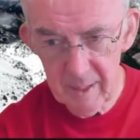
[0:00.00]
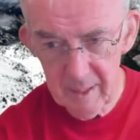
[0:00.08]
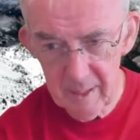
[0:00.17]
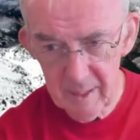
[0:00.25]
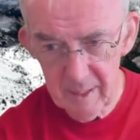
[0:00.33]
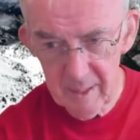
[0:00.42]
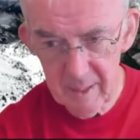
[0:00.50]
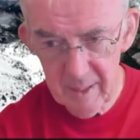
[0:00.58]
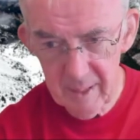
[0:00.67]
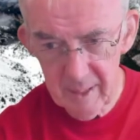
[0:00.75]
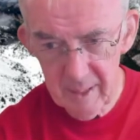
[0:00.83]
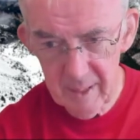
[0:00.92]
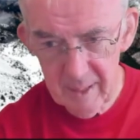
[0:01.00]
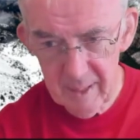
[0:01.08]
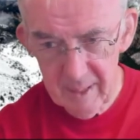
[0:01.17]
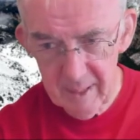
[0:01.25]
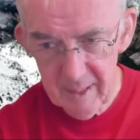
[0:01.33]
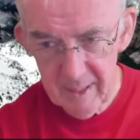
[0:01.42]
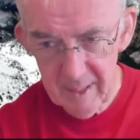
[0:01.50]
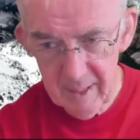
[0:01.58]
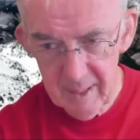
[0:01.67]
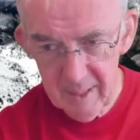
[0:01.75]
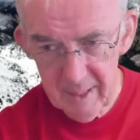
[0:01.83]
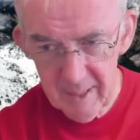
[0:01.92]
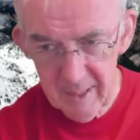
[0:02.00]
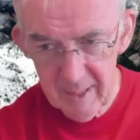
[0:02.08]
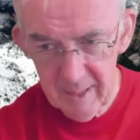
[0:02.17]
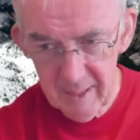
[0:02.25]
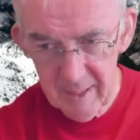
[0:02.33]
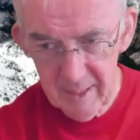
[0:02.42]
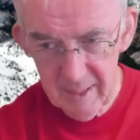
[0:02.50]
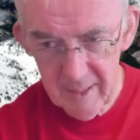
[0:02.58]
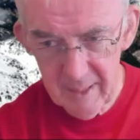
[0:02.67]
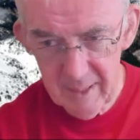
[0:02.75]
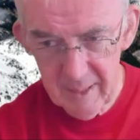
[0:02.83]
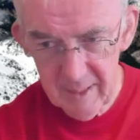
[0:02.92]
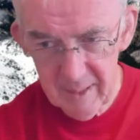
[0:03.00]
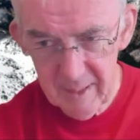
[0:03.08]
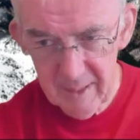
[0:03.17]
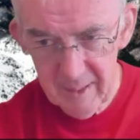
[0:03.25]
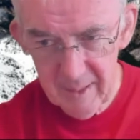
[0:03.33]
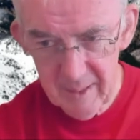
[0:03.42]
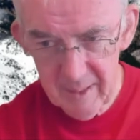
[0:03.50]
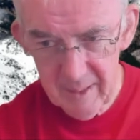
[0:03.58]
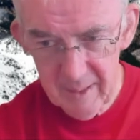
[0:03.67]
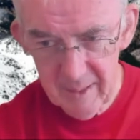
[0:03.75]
The person shown says nothing.